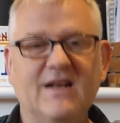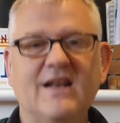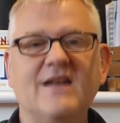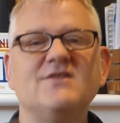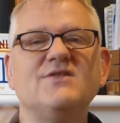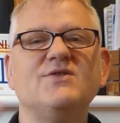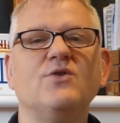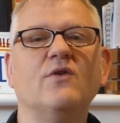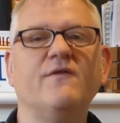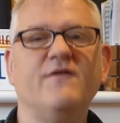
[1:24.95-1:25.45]

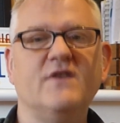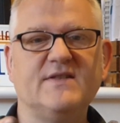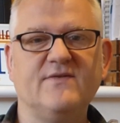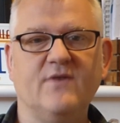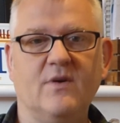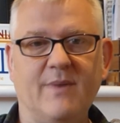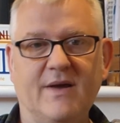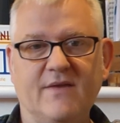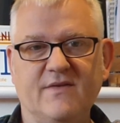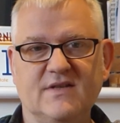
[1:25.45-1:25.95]
Let's talk first
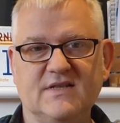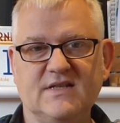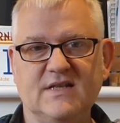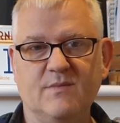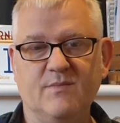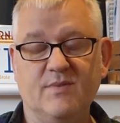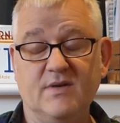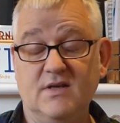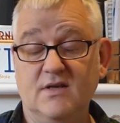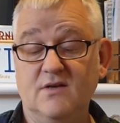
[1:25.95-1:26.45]
of all about the
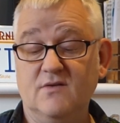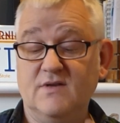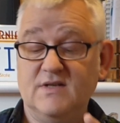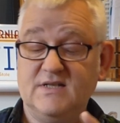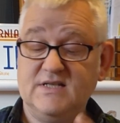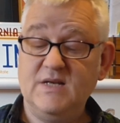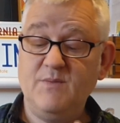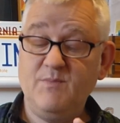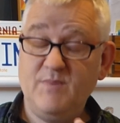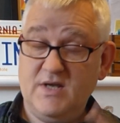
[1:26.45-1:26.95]
CPU. The
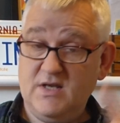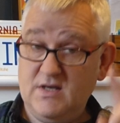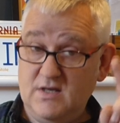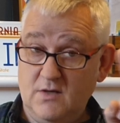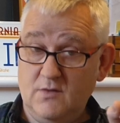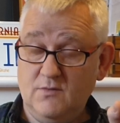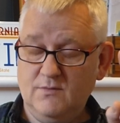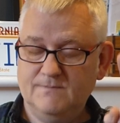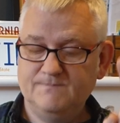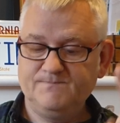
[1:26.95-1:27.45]

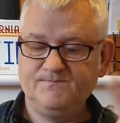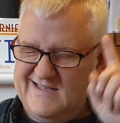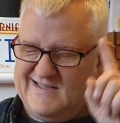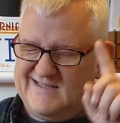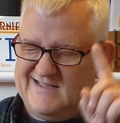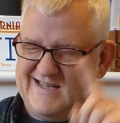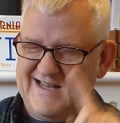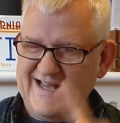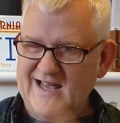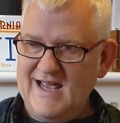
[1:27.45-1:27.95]
CPU
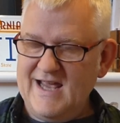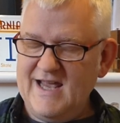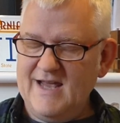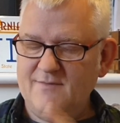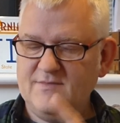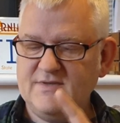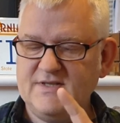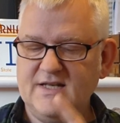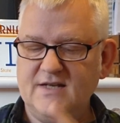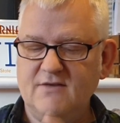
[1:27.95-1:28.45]
is an
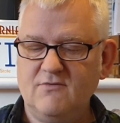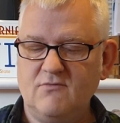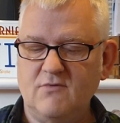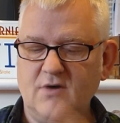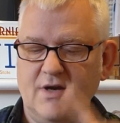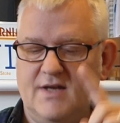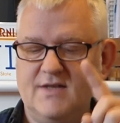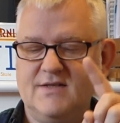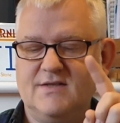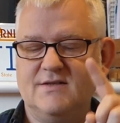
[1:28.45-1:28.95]
AMD
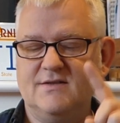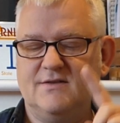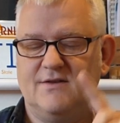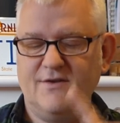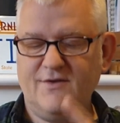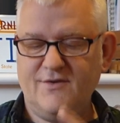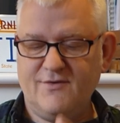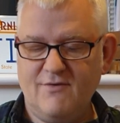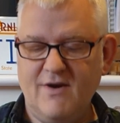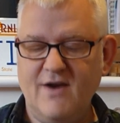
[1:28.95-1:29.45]

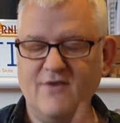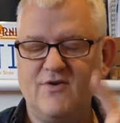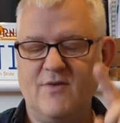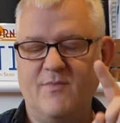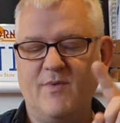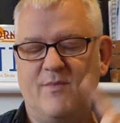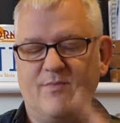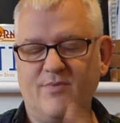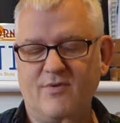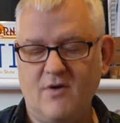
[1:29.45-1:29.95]
Ryzen
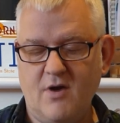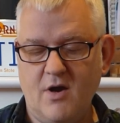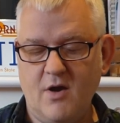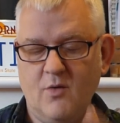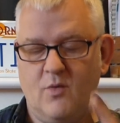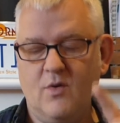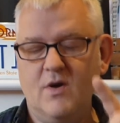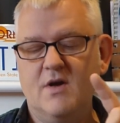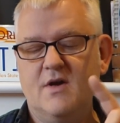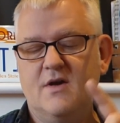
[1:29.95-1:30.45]
Threadripper
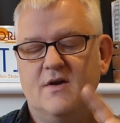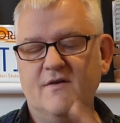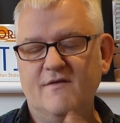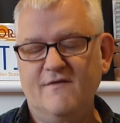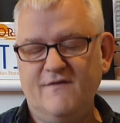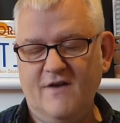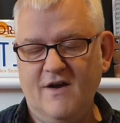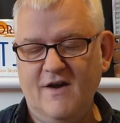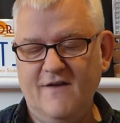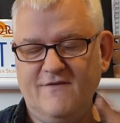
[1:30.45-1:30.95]
Pro
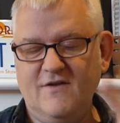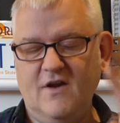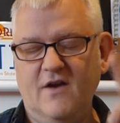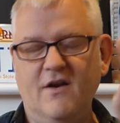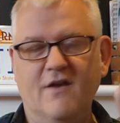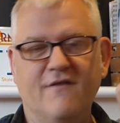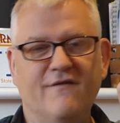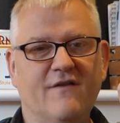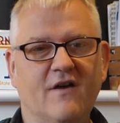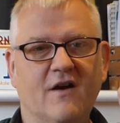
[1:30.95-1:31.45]

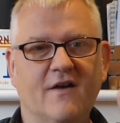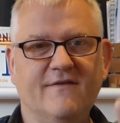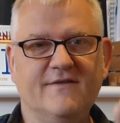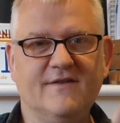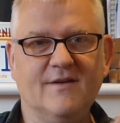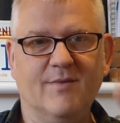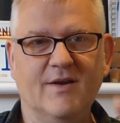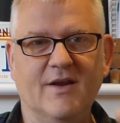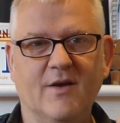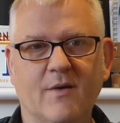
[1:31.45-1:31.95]

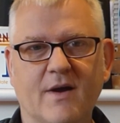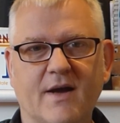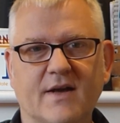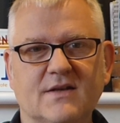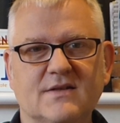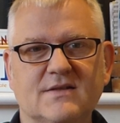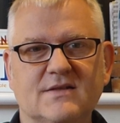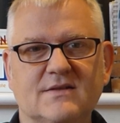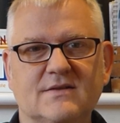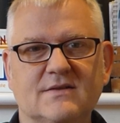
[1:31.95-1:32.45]

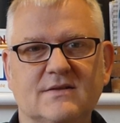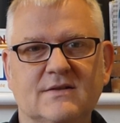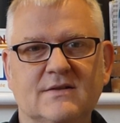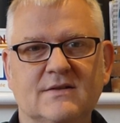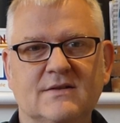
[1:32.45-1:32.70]
5995WX,